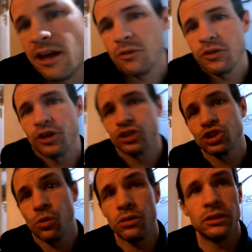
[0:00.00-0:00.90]
out there
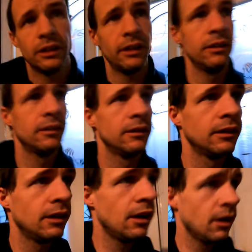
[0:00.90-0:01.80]
shortly.
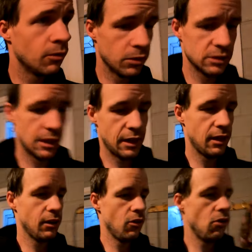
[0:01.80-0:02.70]
Once I
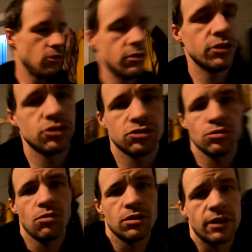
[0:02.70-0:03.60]
get all this
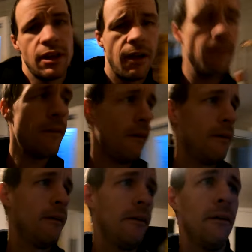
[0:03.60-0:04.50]
sorted out,
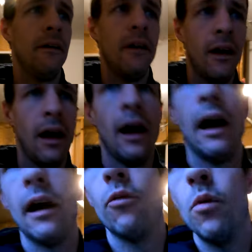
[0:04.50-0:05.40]

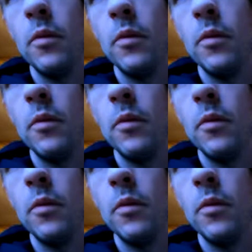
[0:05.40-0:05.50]
uh, we'll